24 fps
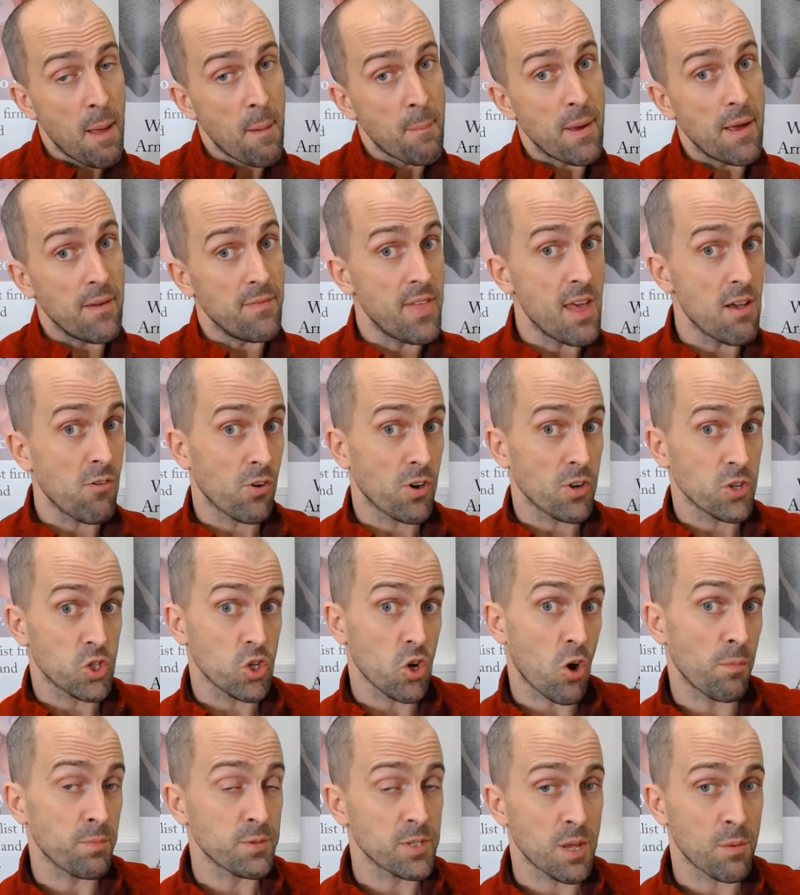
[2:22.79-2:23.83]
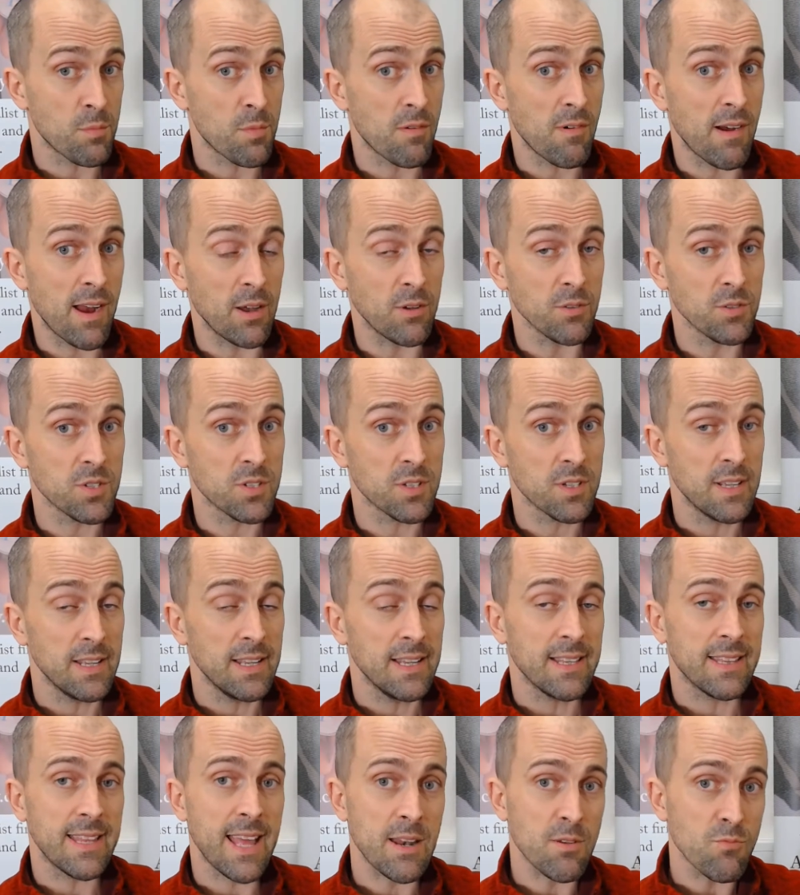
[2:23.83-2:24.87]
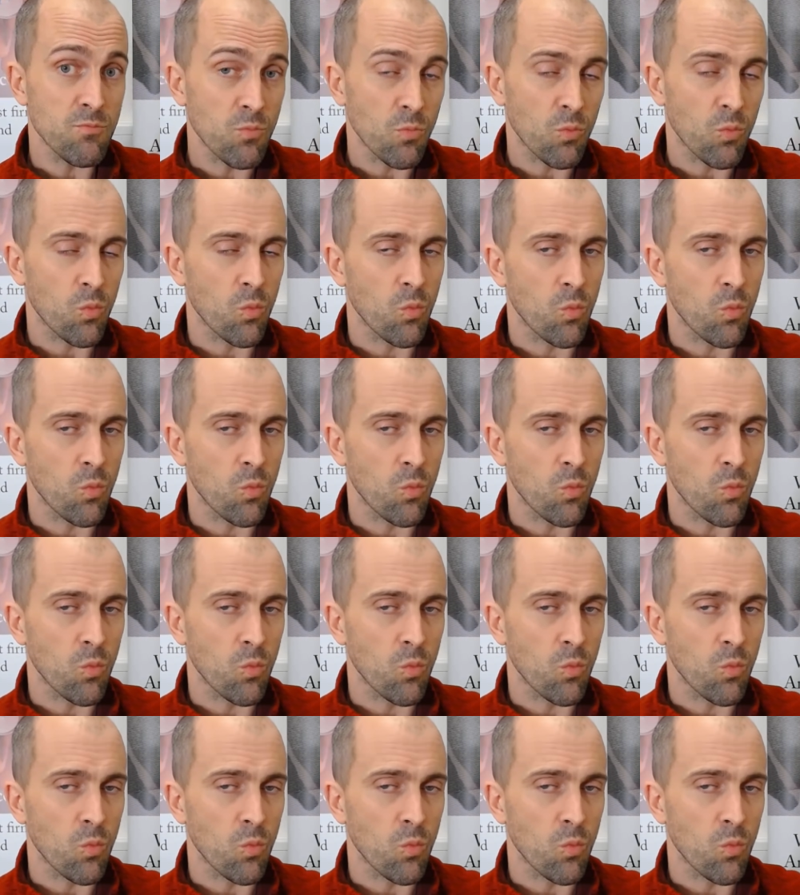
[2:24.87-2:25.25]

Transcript: But if they're on a job somewhere else, then